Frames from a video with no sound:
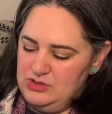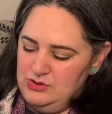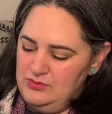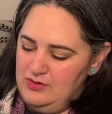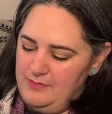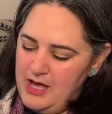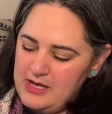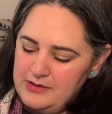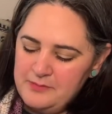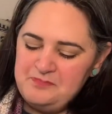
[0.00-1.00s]
to the
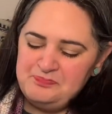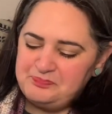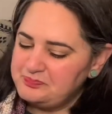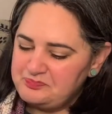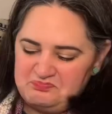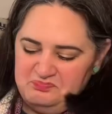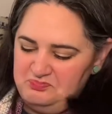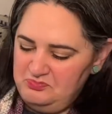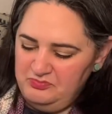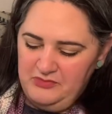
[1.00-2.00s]
bottom.
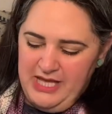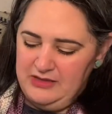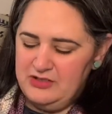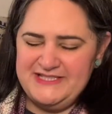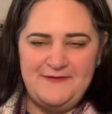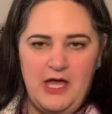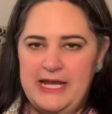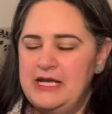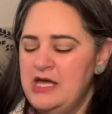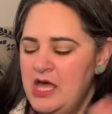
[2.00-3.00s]
It looks fine.